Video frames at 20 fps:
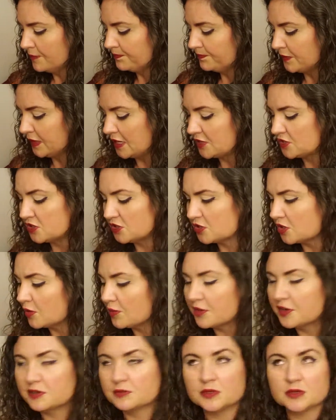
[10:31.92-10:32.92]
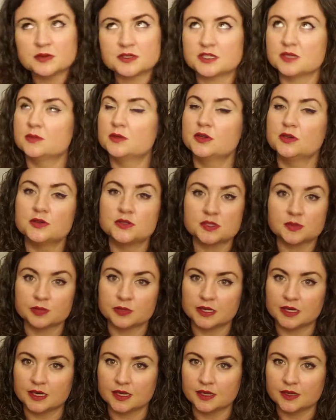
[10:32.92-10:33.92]
because you don't want to be with someone who's
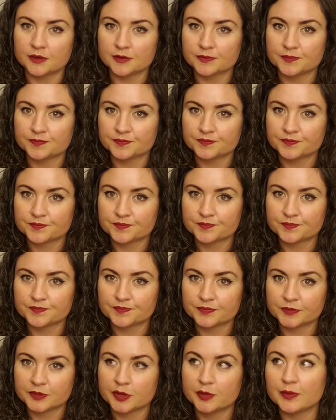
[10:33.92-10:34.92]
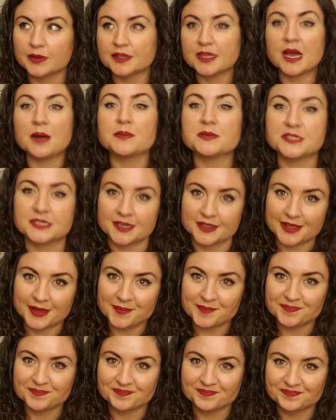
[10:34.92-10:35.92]
depleting you. You want the opposite of
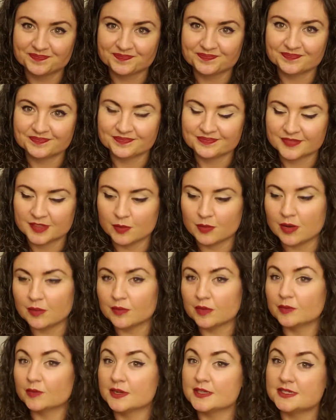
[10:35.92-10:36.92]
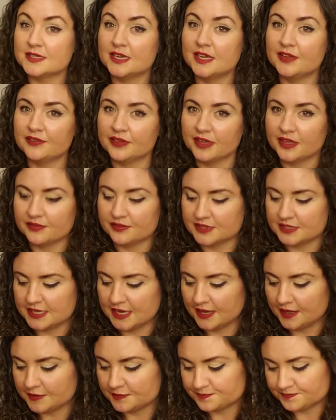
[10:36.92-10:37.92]
that. You want one where it's an even give and
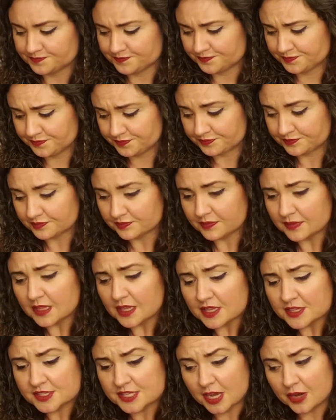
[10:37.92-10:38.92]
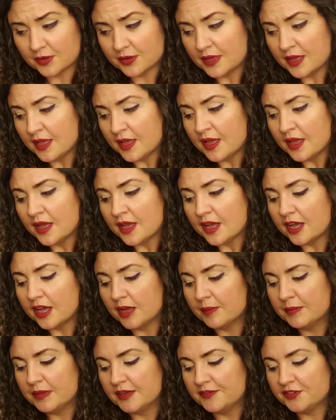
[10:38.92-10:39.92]
take. So
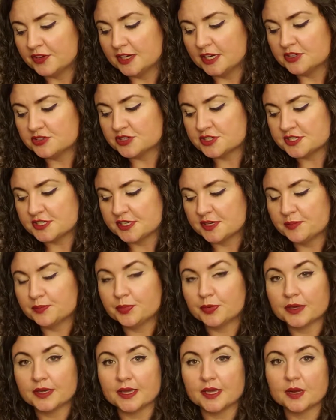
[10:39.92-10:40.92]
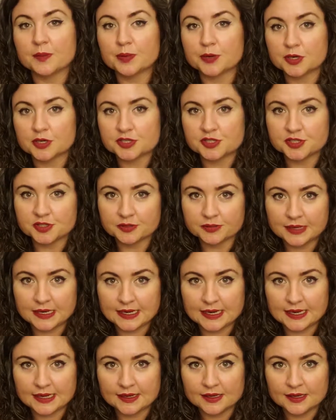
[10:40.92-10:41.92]
if you're interested in booking a personal
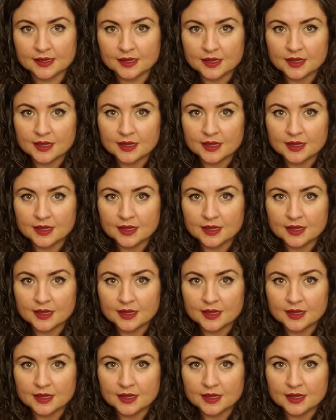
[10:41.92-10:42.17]
reading,